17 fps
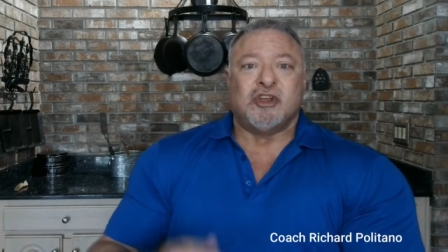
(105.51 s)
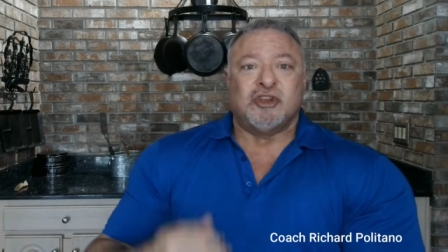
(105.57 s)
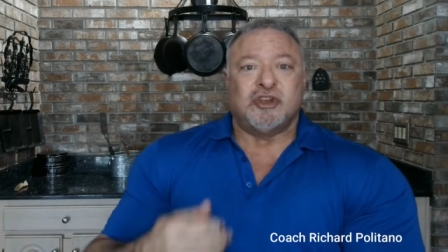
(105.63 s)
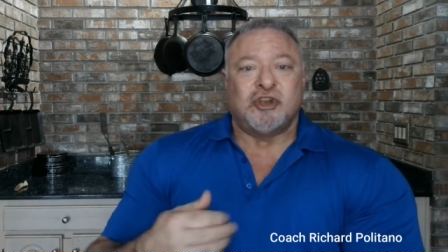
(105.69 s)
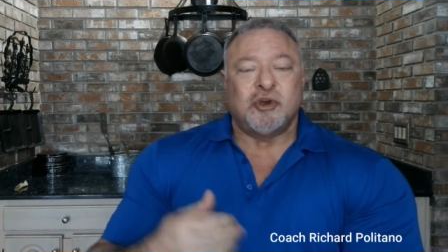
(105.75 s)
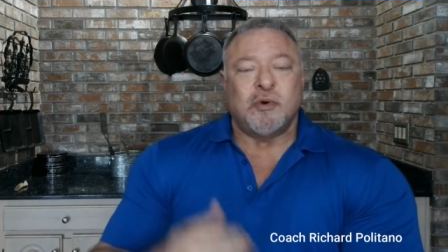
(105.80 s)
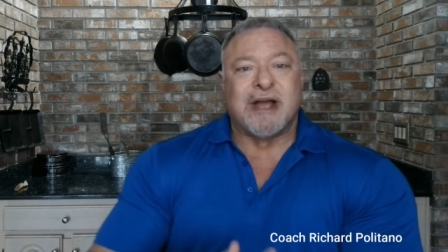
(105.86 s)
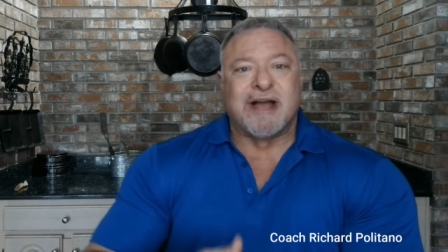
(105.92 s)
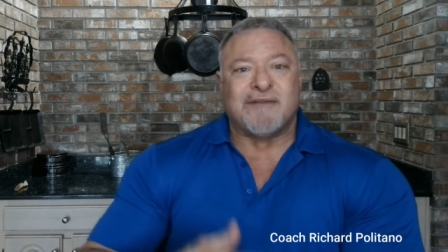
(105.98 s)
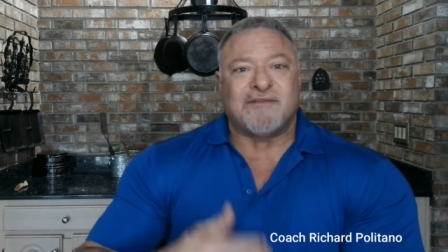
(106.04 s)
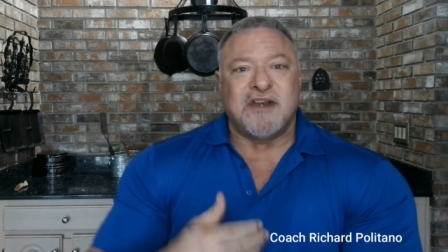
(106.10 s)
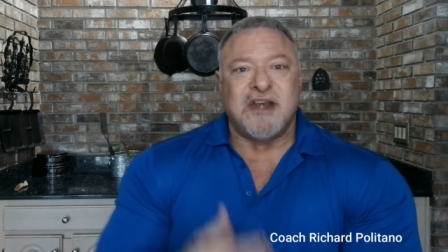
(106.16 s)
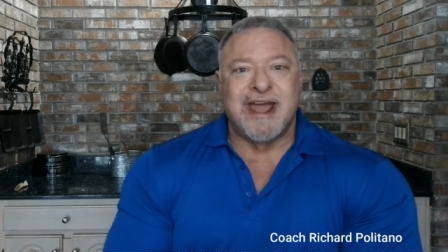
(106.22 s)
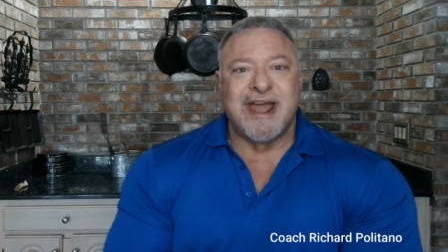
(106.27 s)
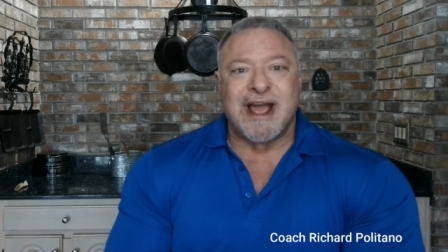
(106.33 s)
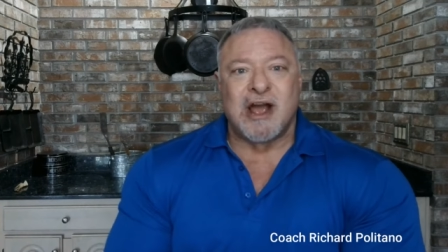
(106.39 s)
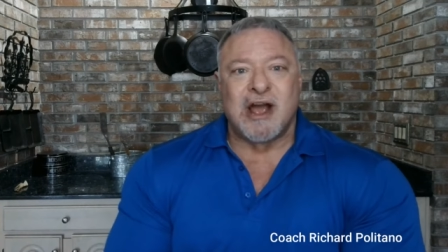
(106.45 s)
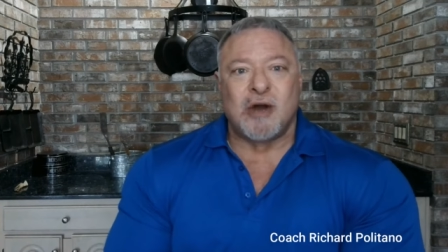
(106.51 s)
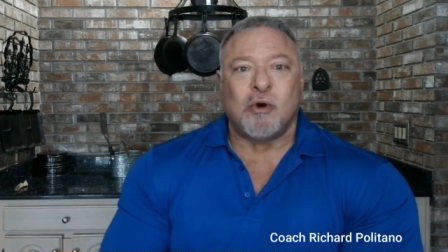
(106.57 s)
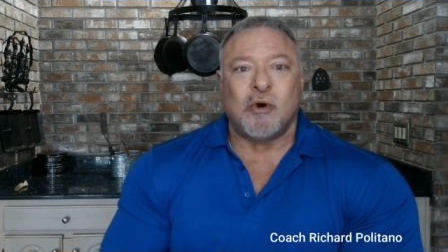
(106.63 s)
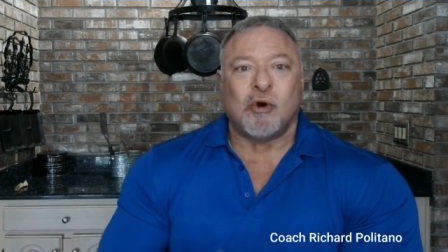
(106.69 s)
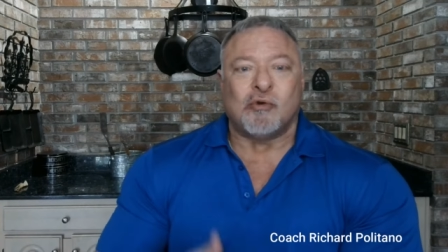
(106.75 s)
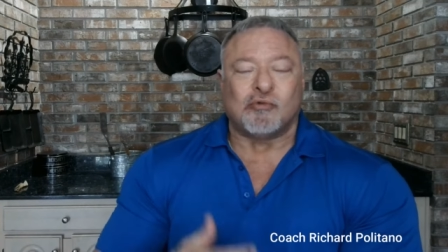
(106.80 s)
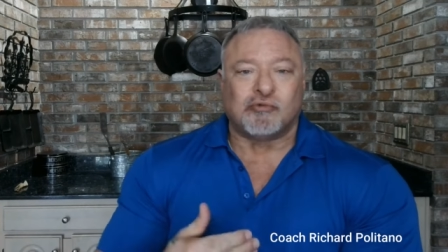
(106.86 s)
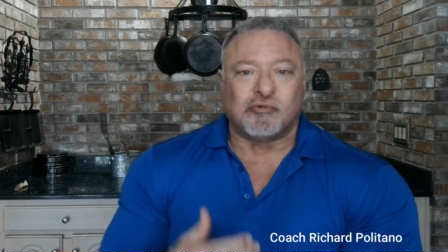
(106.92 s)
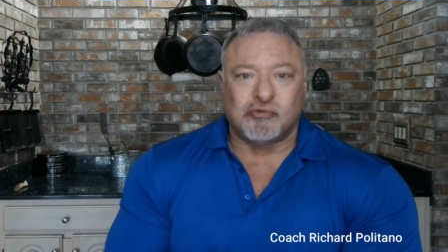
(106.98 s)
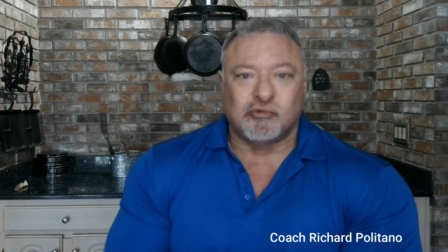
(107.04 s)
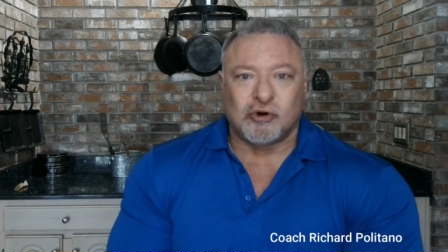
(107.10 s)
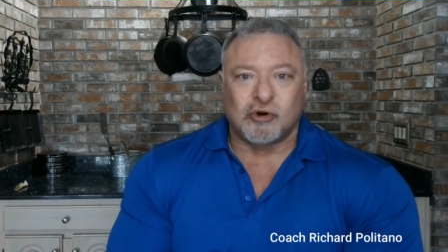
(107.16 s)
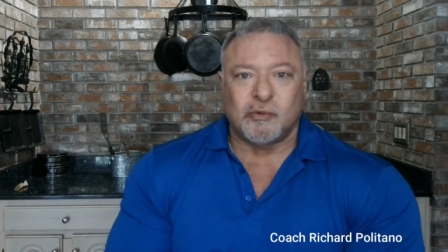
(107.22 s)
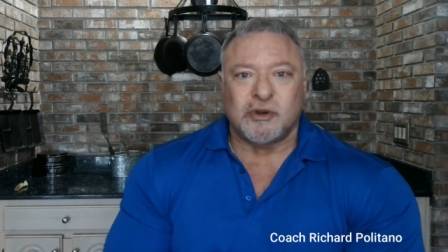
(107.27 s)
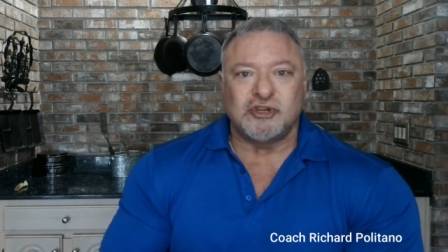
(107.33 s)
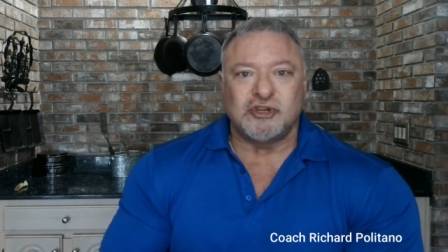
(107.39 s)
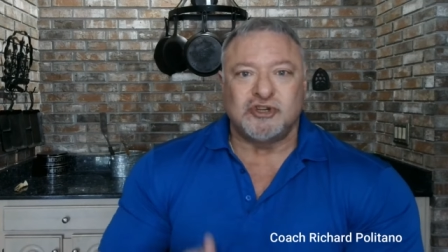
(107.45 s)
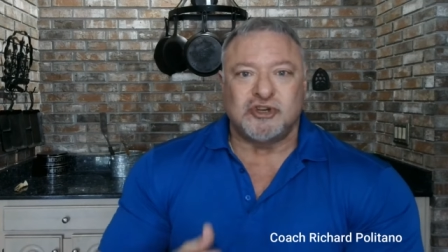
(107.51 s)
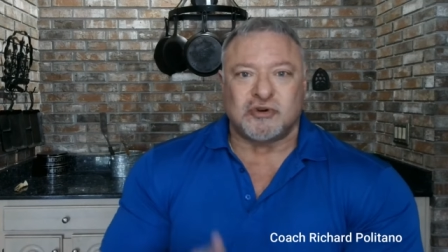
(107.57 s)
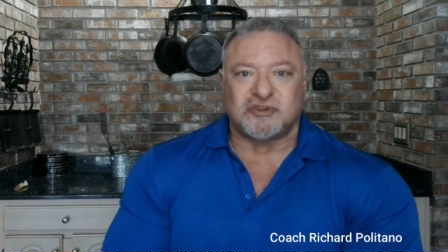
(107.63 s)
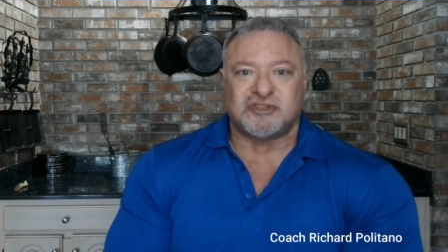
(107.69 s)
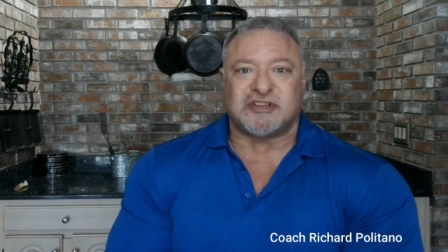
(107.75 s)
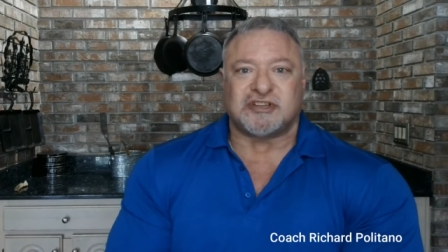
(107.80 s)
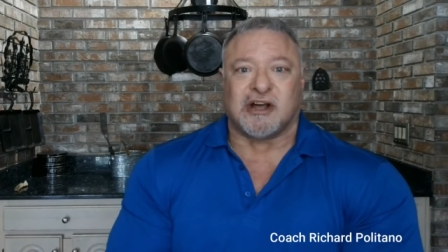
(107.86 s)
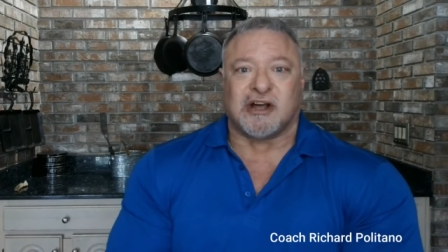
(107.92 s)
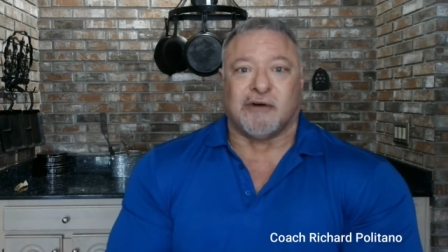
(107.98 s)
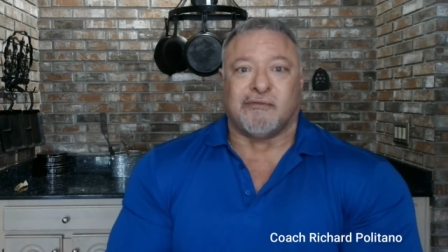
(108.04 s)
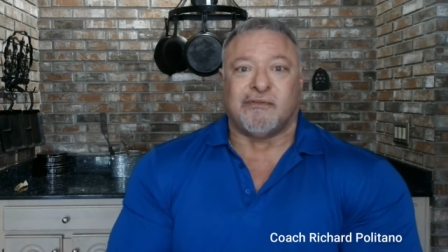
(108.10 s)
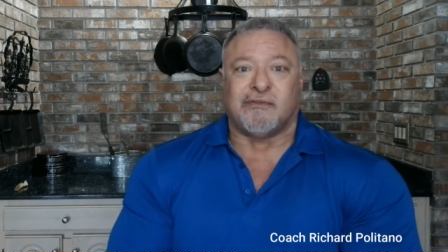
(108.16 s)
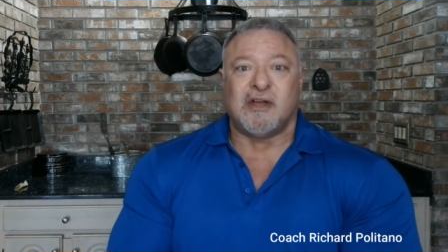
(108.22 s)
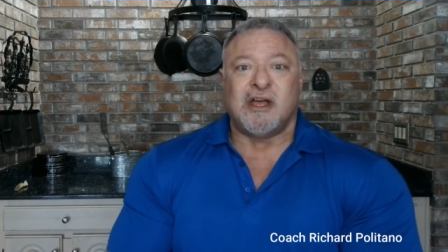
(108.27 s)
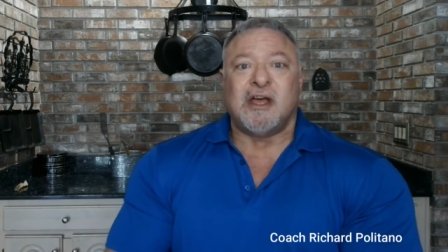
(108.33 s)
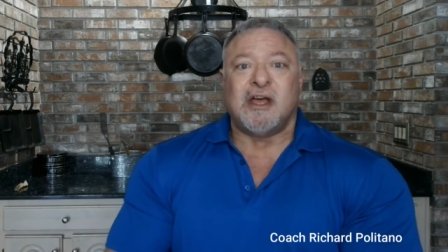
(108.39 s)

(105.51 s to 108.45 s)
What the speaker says: You have now ruined yourself.